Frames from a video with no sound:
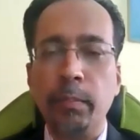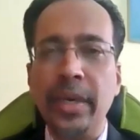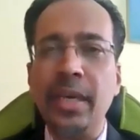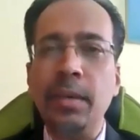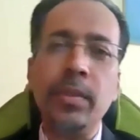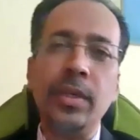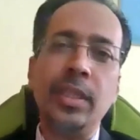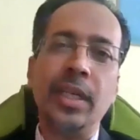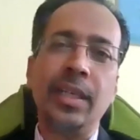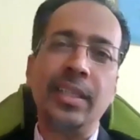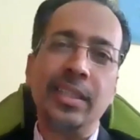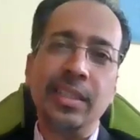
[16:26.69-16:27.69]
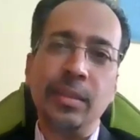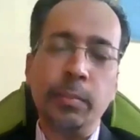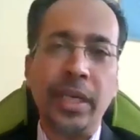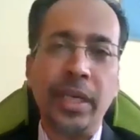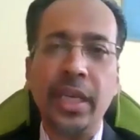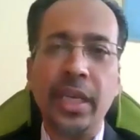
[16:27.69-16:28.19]
maybe that
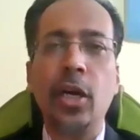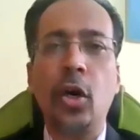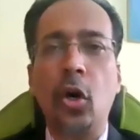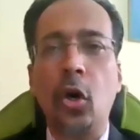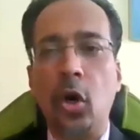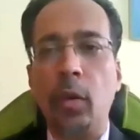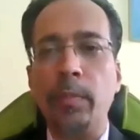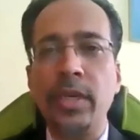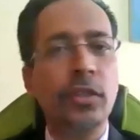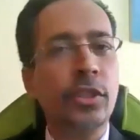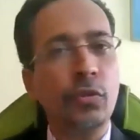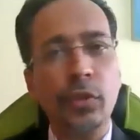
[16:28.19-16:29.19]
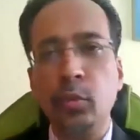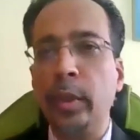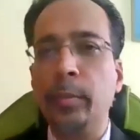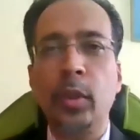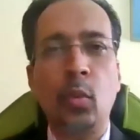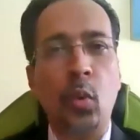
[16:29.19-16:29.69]
particular hobby which we've
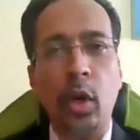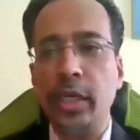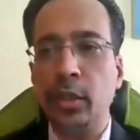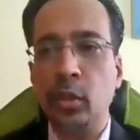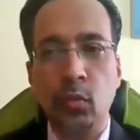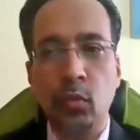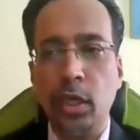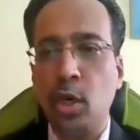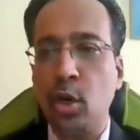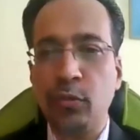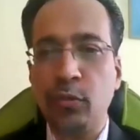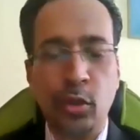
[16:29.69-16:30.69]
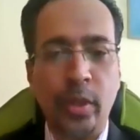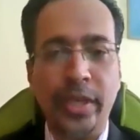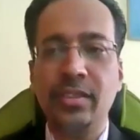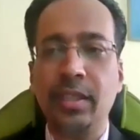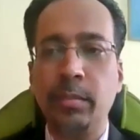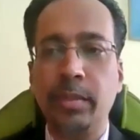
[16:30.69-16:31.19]
been wanting to work on for
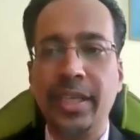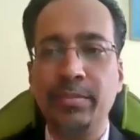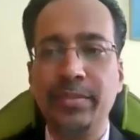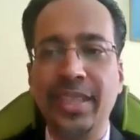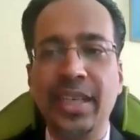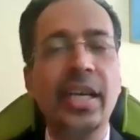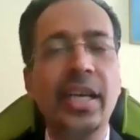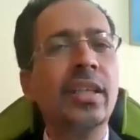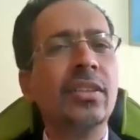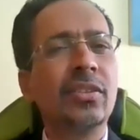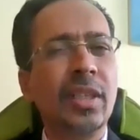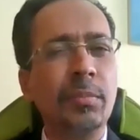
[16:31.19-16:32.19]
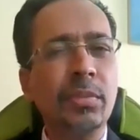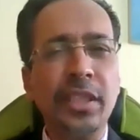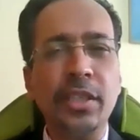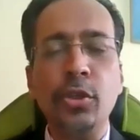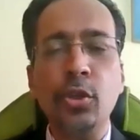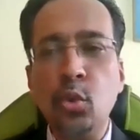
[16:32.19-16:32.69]
quite some time?
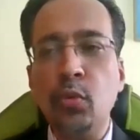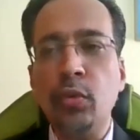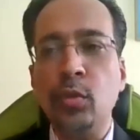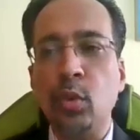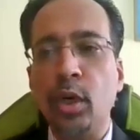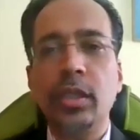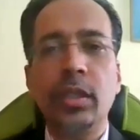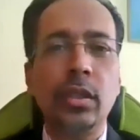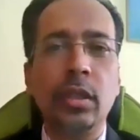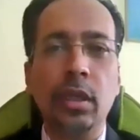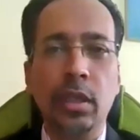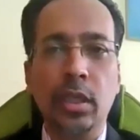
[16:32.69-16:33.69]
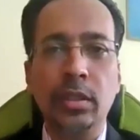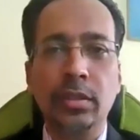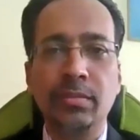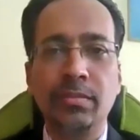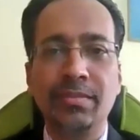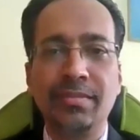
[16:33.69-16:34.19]
Something new we wanted to
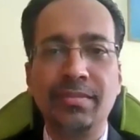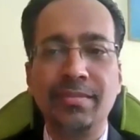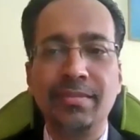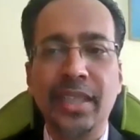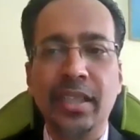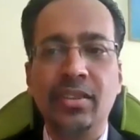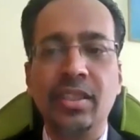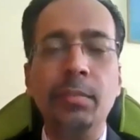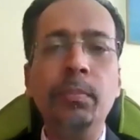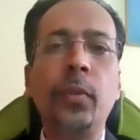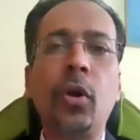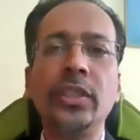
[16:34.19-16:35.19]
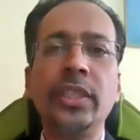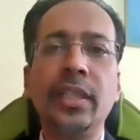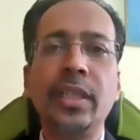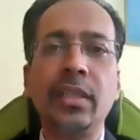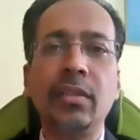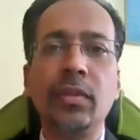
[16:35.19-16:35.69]
learn, some
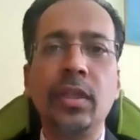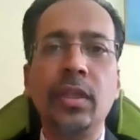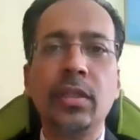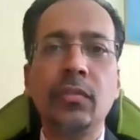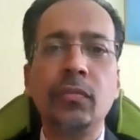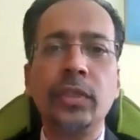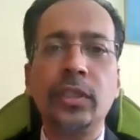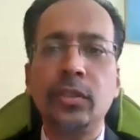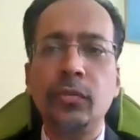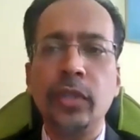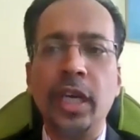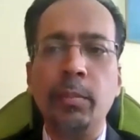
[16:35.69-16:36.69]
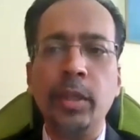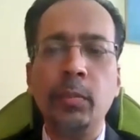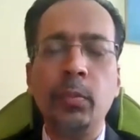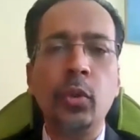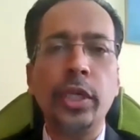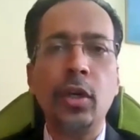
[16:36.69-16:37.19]
project at work which we have
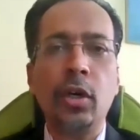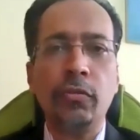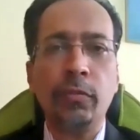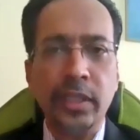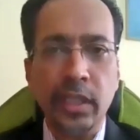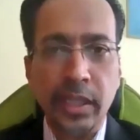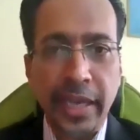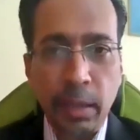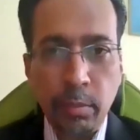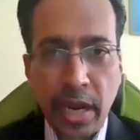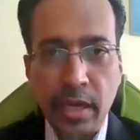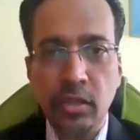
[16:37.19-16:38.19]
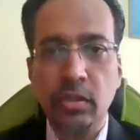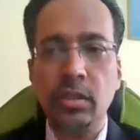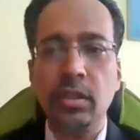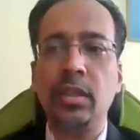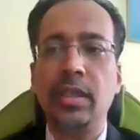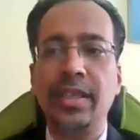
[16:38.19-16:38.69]
been putting off, but the timeline
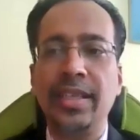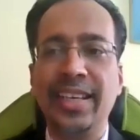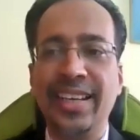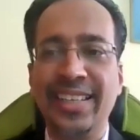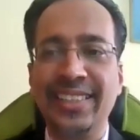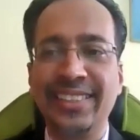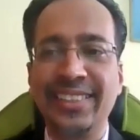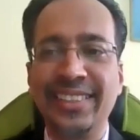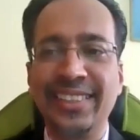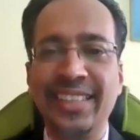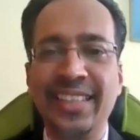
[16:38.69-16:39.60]
is nearing,